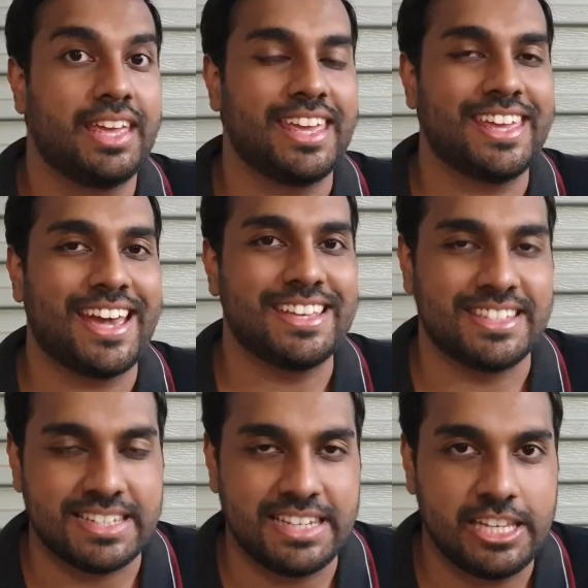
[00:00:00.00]
Hey guys,
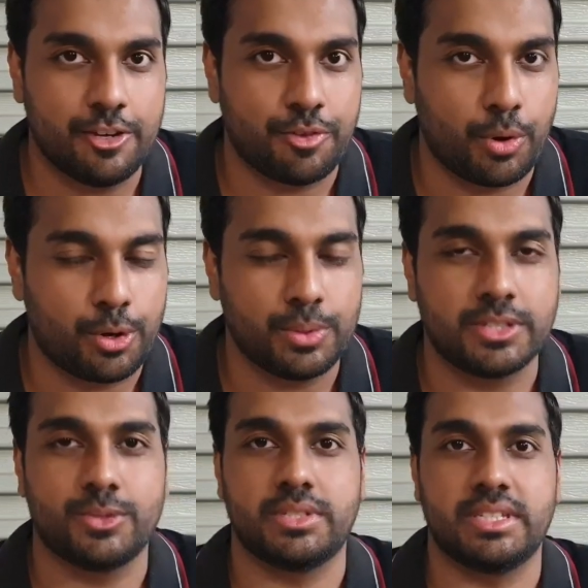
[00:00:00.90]
it's Lee here from Auto
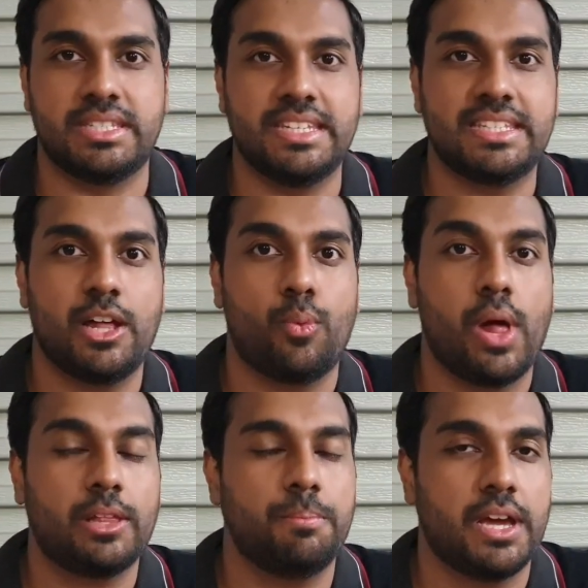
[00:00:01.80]
Exquisite Detail.
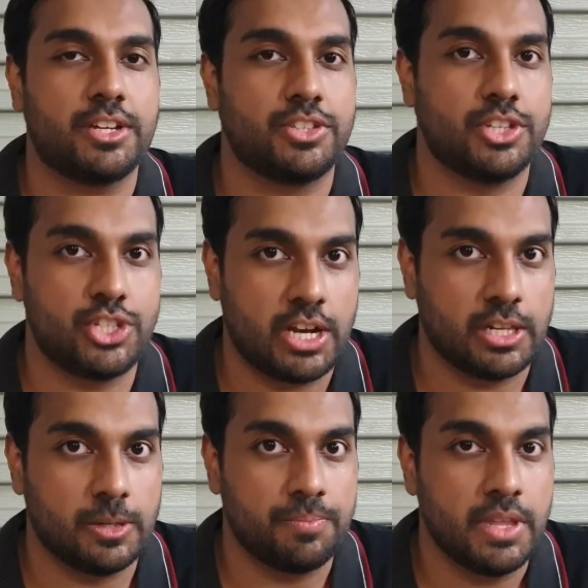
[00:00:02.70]
Welcome back to the
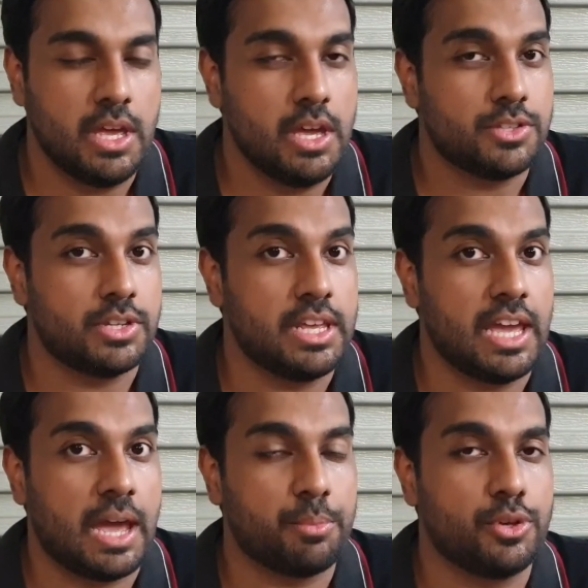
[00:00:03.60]
channel.
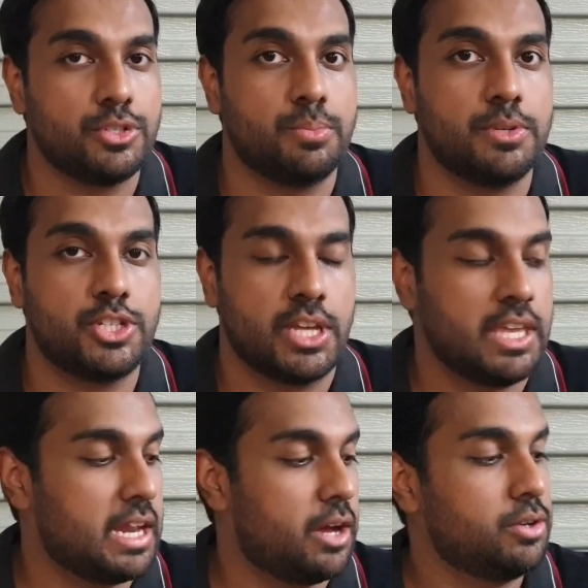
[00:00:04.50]
Today I'm going to be
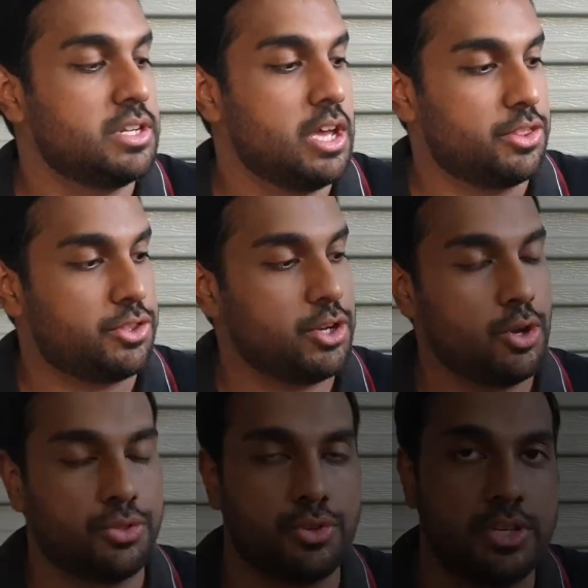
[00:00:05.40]
checking out
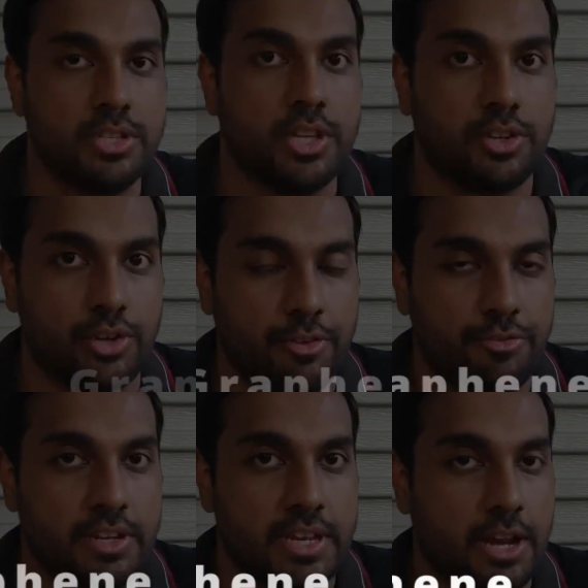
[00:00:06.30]
303's
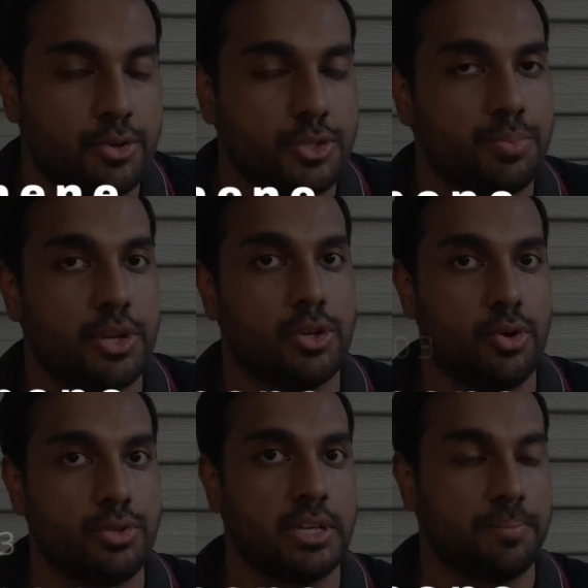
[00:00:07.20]
Graphene Nano Spray
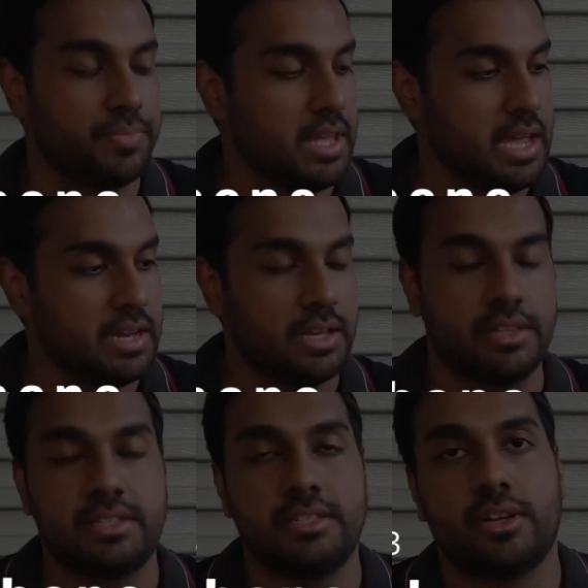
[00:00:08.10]
Coating. Now
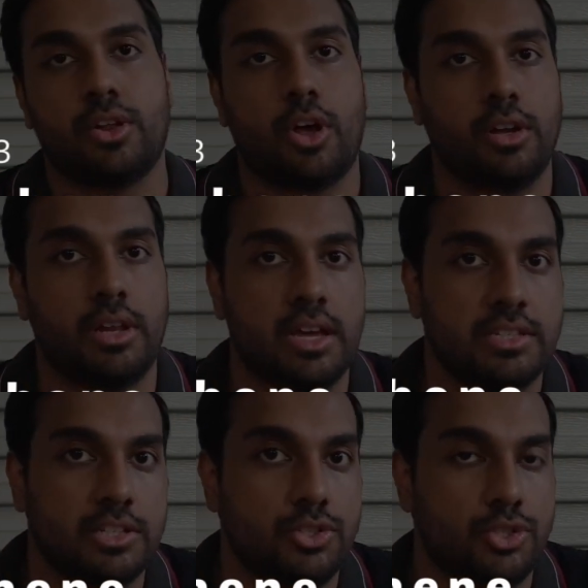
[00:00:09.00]
this is a
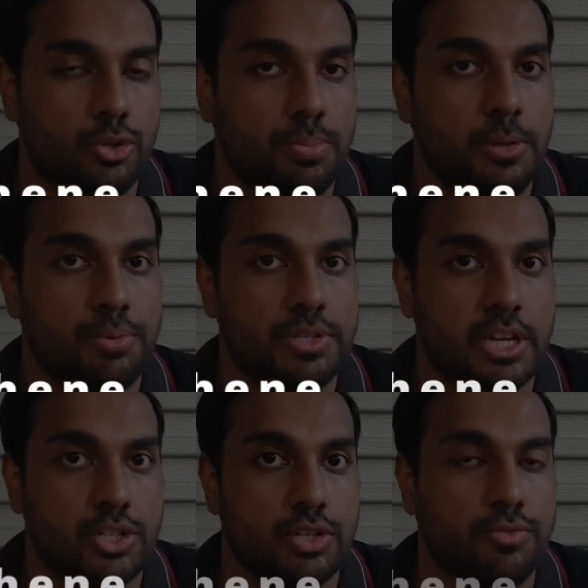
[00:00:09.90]
long-lasting, durable
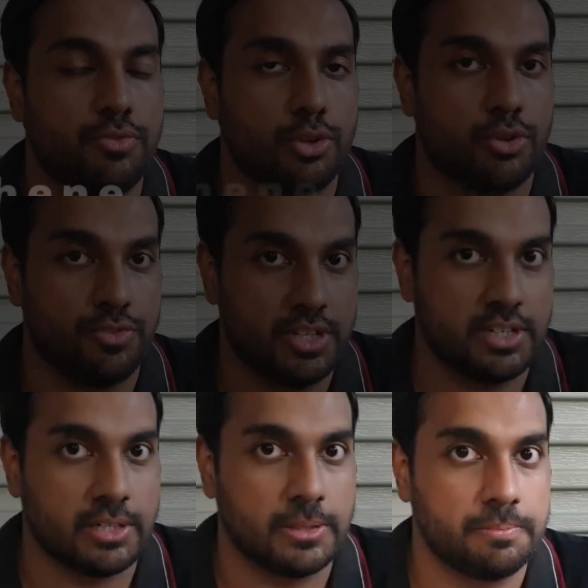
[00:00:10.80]
protection for your
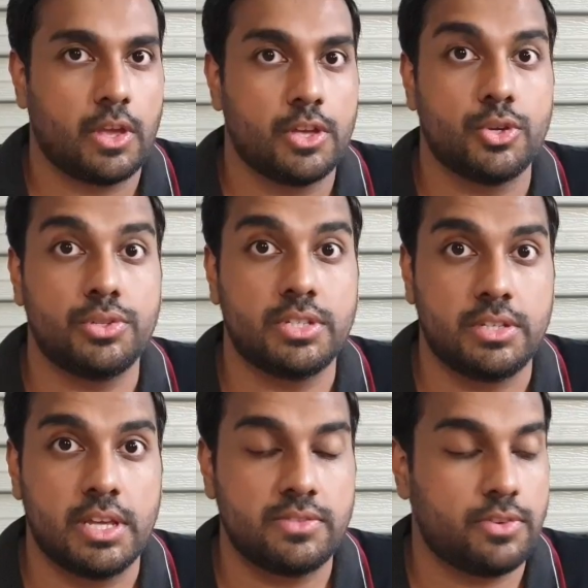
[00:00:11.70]
vehicle. So in
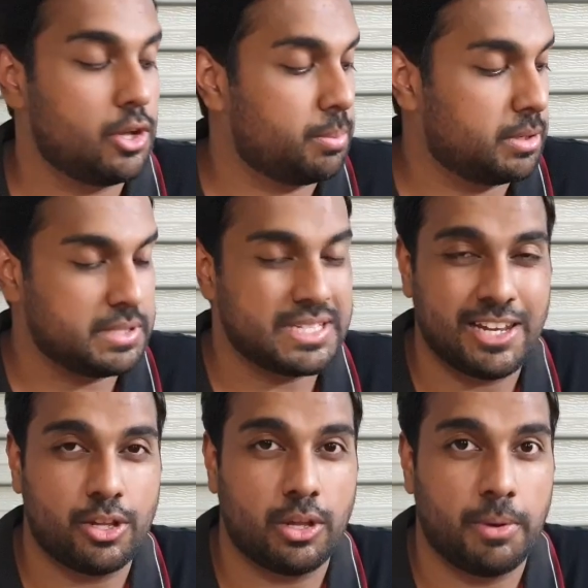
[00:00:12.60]
today's video I'm going to be
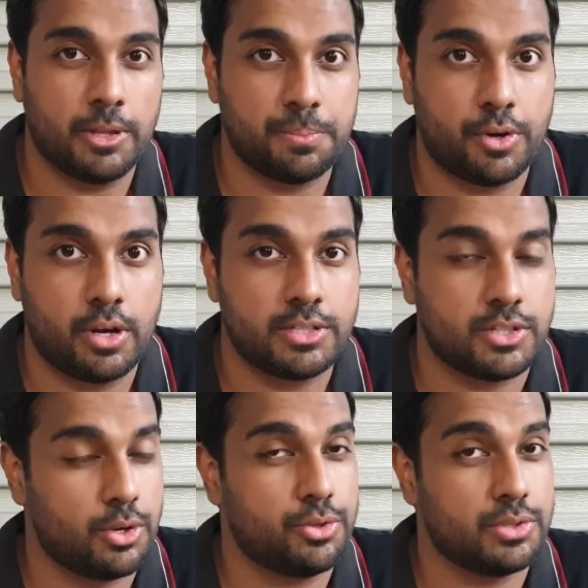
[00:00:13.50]
telling you all about the products,
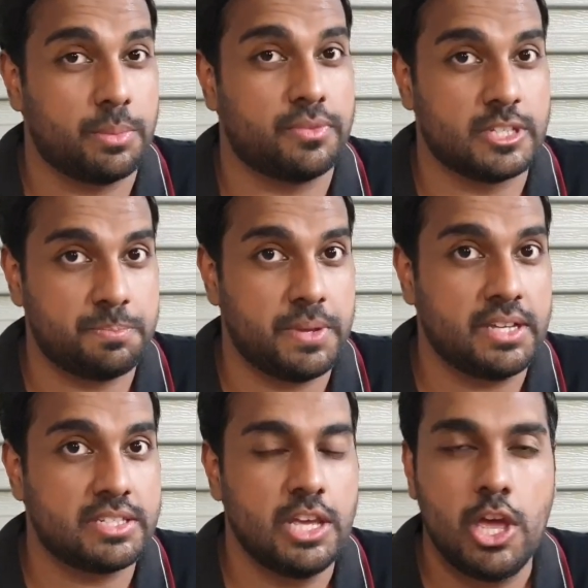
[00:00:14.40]
going through some of the
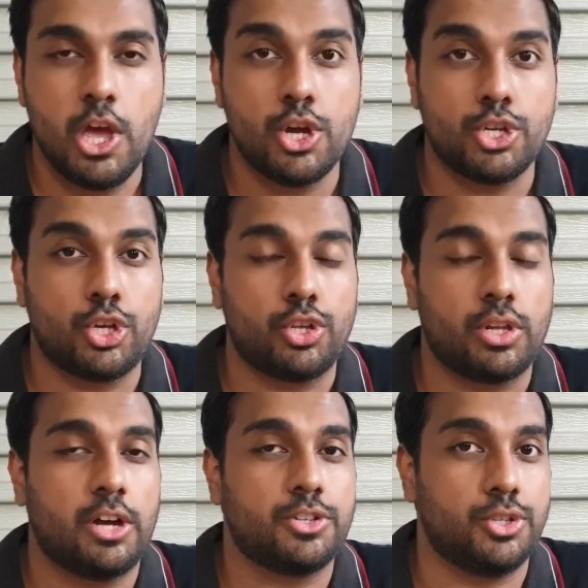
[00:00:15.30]
specs, showing you all
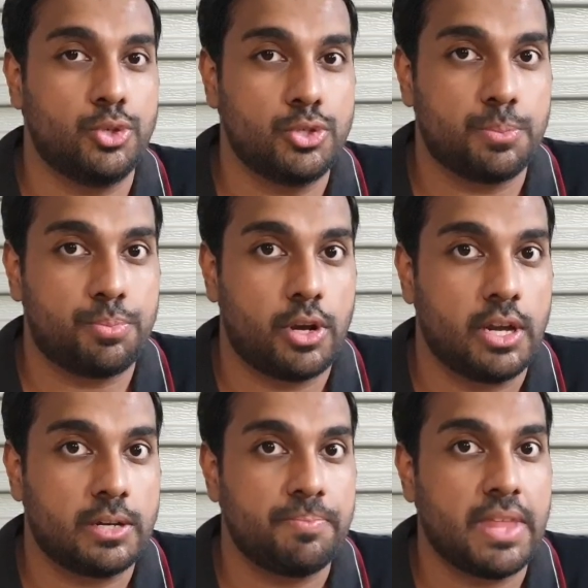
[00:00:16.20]
how to use the
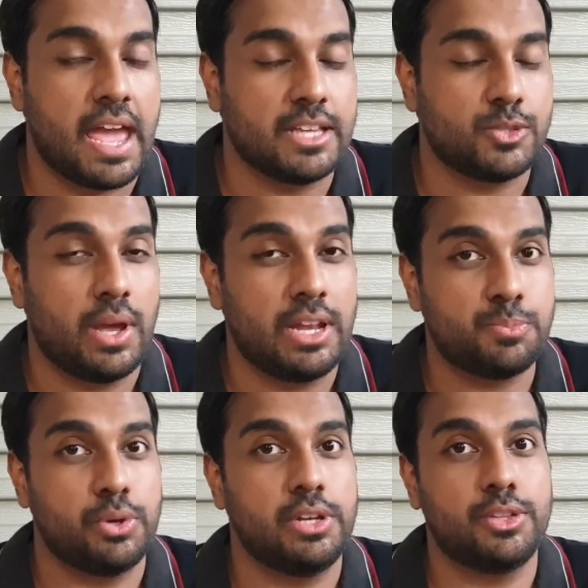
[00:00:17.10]
product, as well as
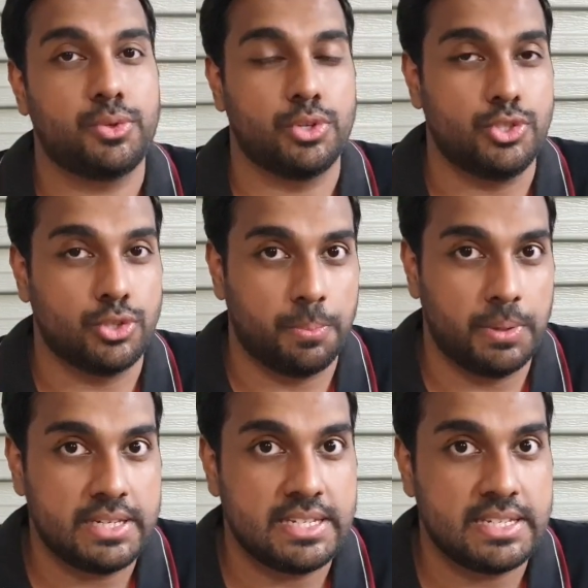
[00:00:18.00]
putting you through a
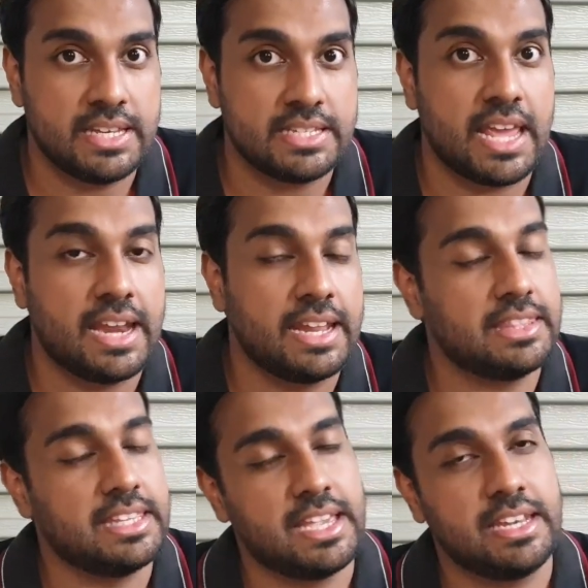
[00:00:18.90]
durability test, and at
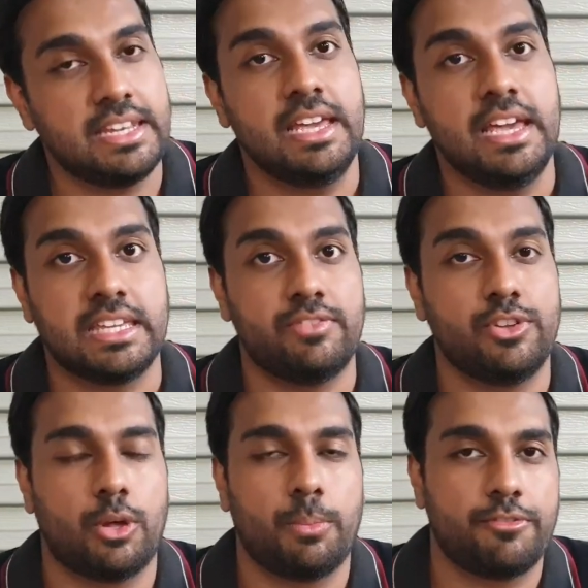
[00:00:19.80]
the end
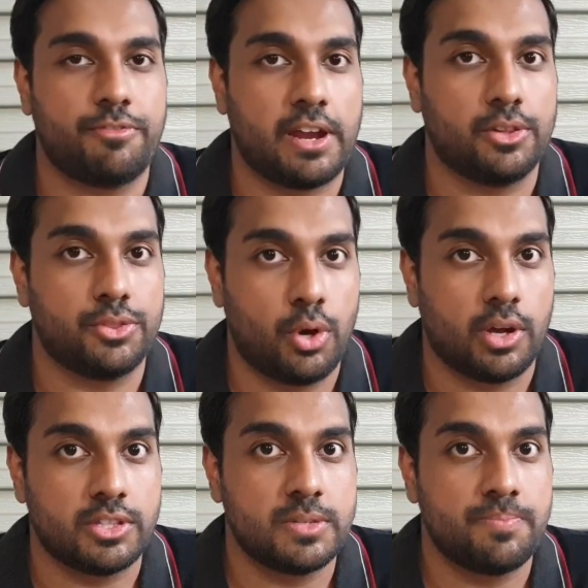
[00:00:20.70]
giving you all my final
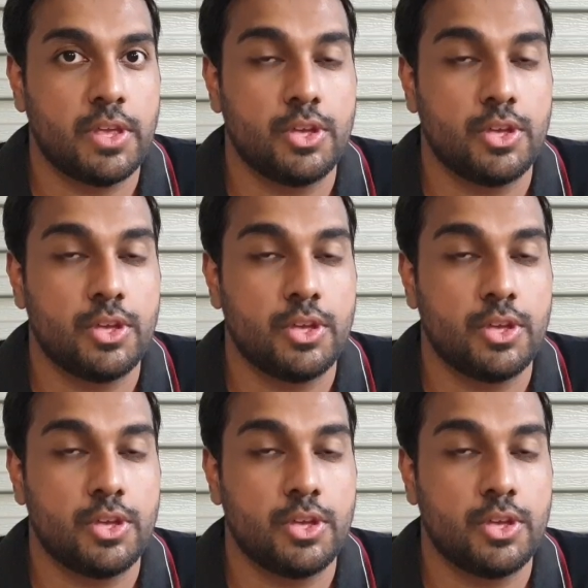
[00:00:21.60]
thoughts.